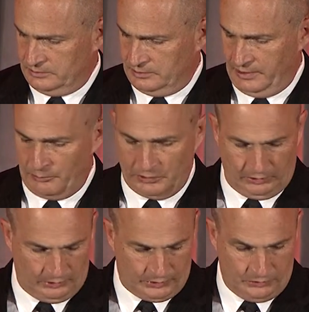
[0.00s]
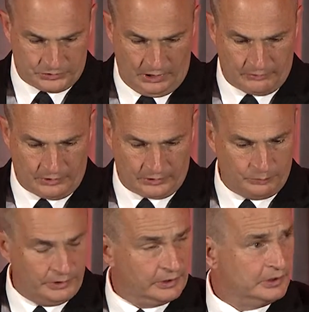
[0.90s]
an Amber Alert goes off in our
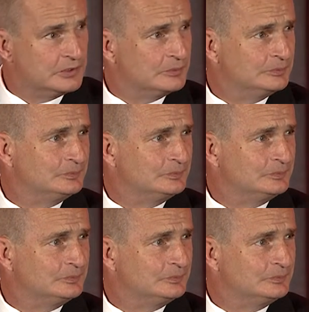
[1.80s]
communities.